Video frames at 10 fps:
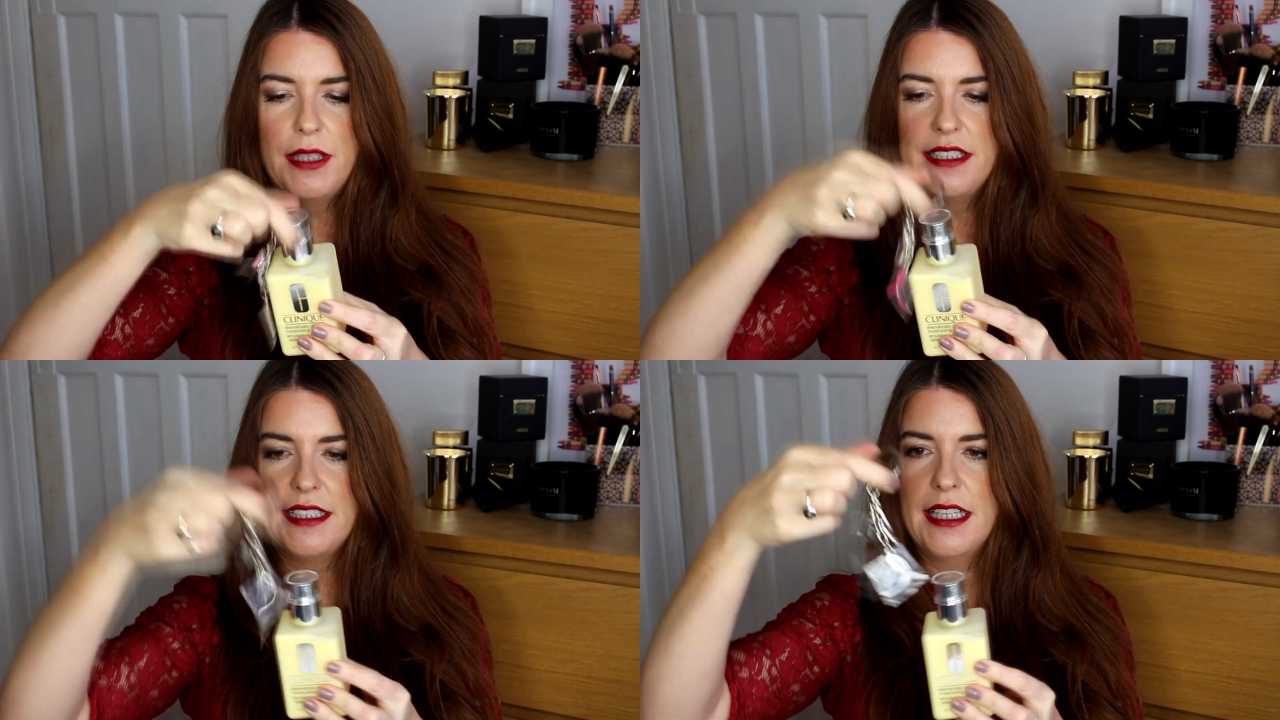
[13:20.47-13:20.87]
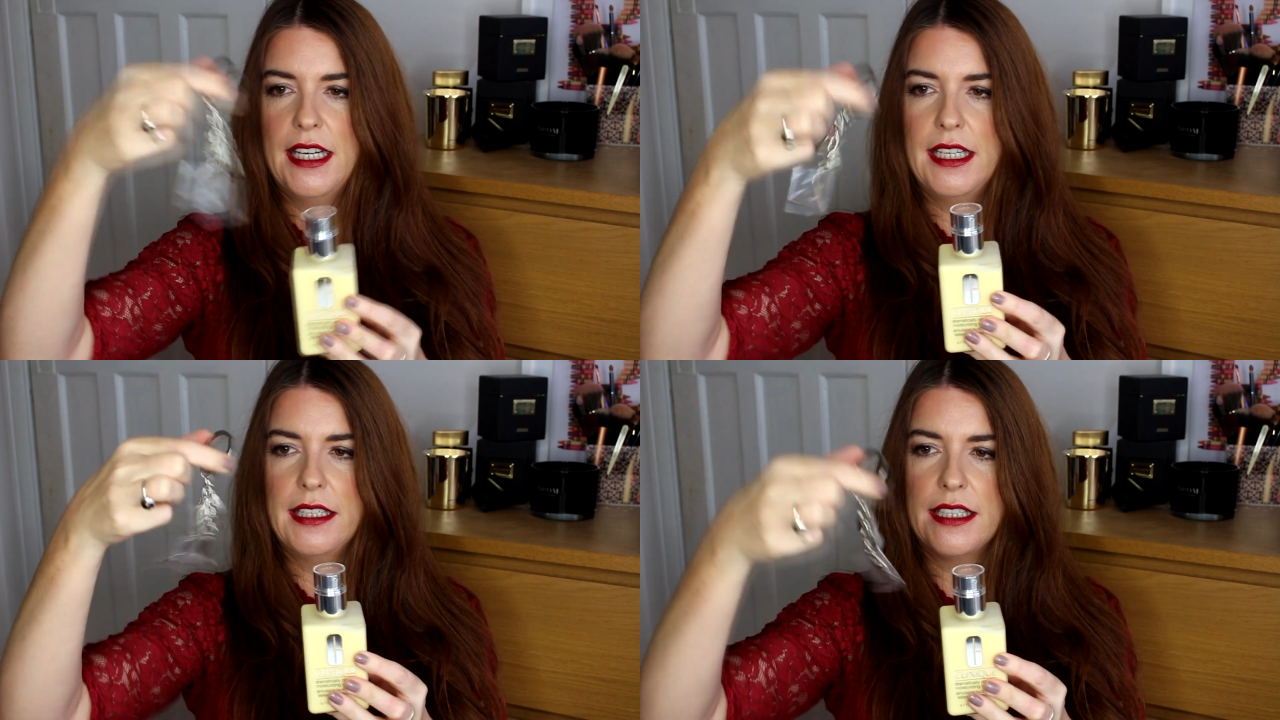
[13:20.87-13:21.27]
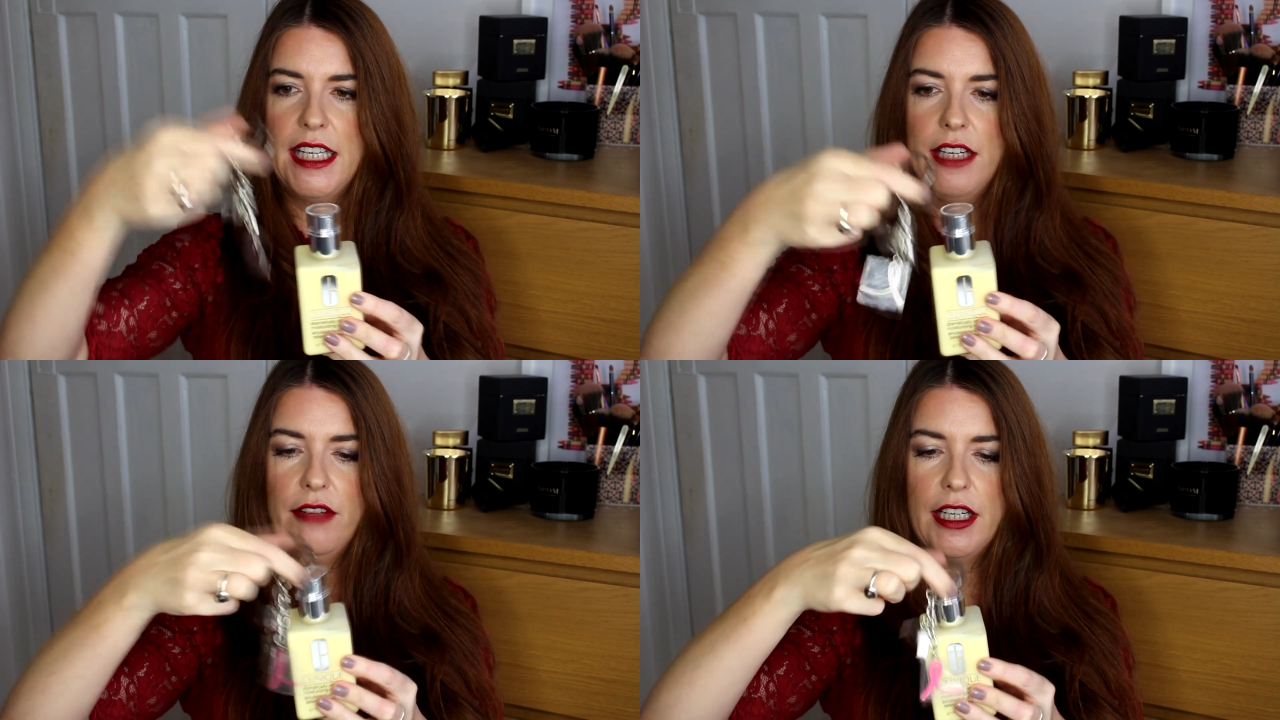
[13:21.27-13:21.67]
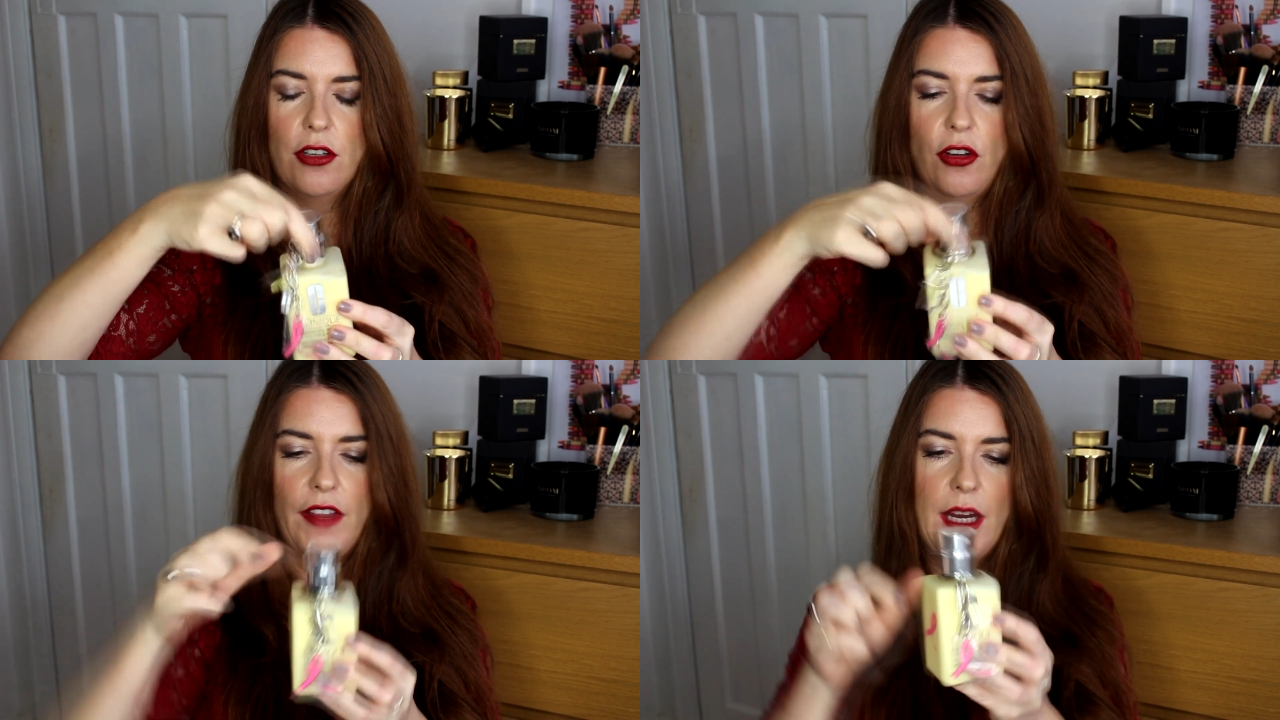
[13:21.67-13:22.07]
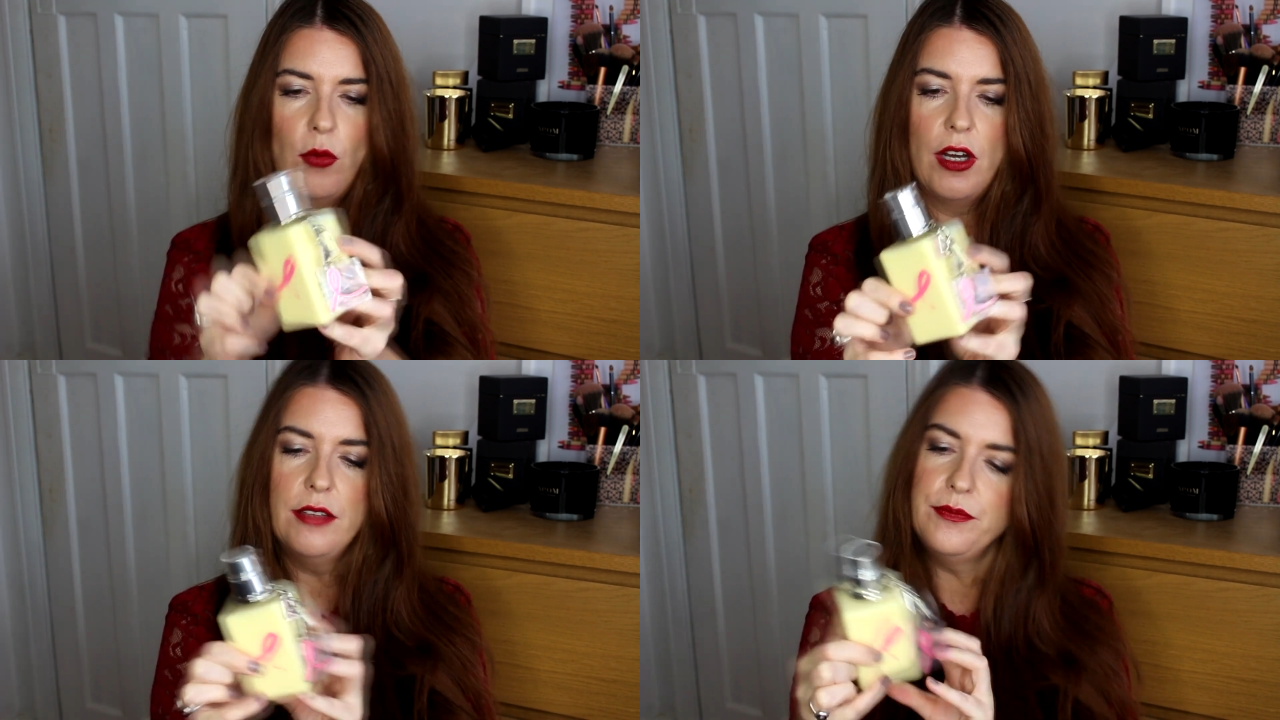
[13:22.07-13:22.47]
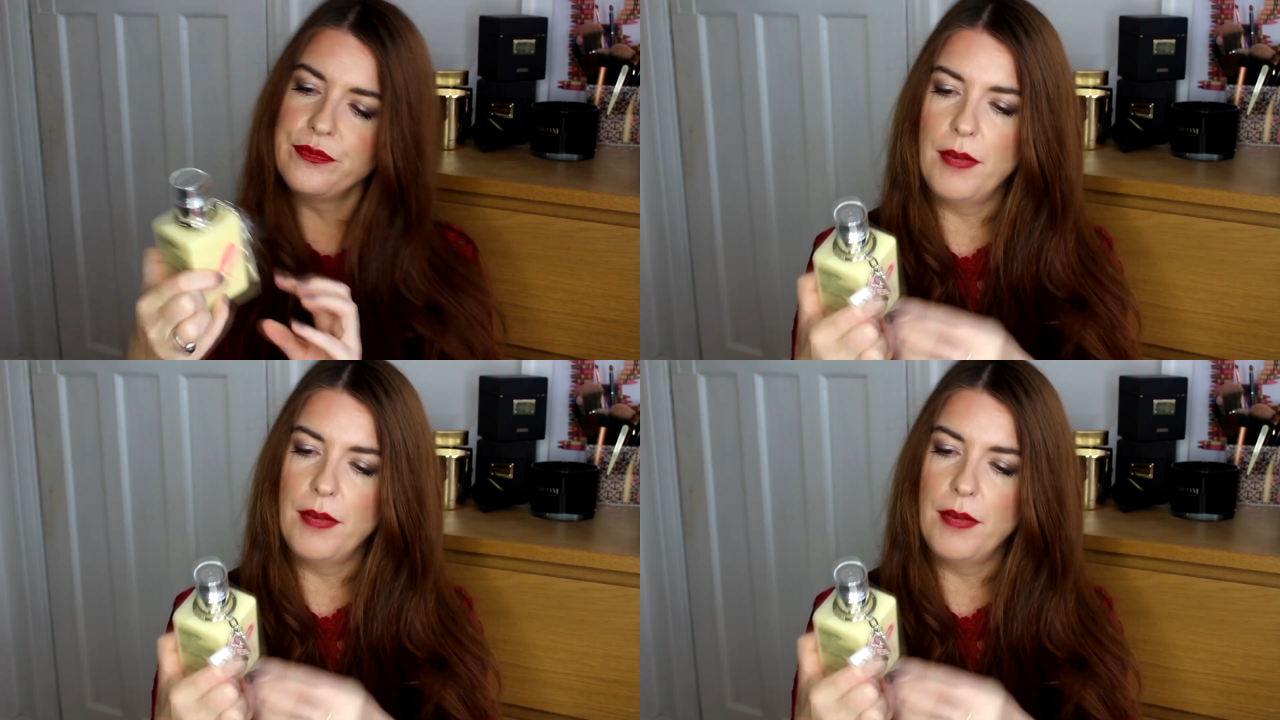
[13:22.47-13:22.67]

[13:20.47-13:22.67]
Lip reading: PCA keyring on that one.